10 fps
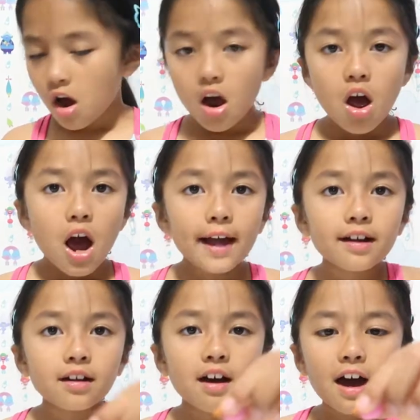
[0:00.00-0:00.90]
I
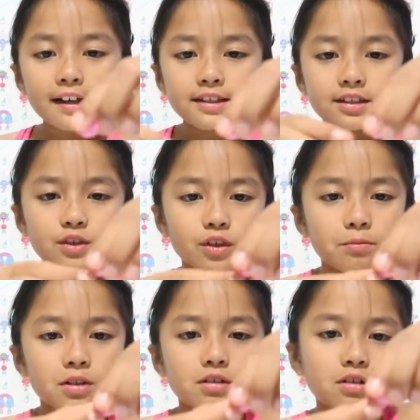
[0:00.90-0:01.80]
got an ice
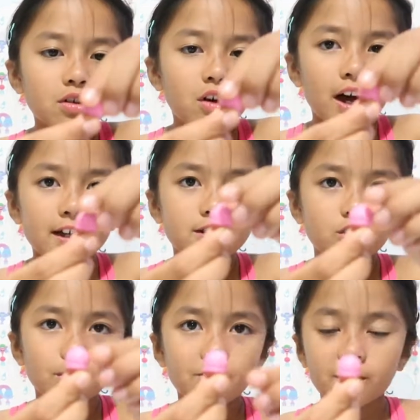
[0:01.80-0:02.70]
cream. It's a little ice
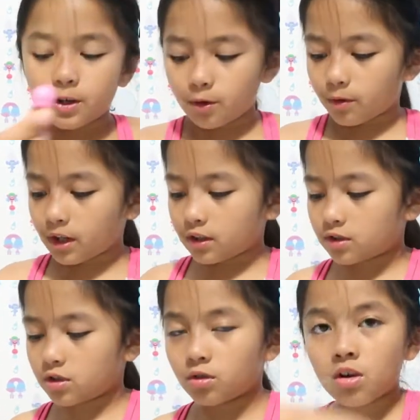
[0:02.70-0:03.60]
cream figurine.
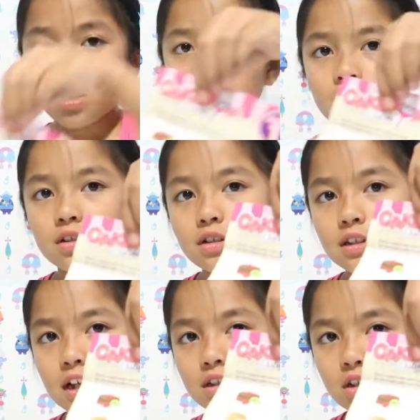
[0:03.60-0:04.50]
So this is
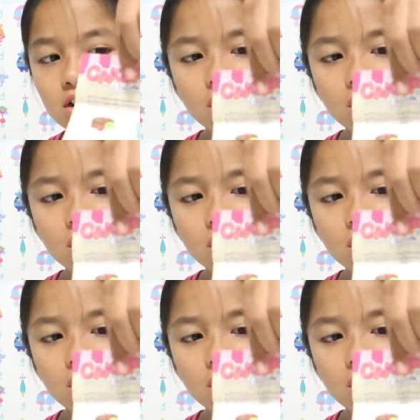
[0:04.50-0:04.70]
Cassie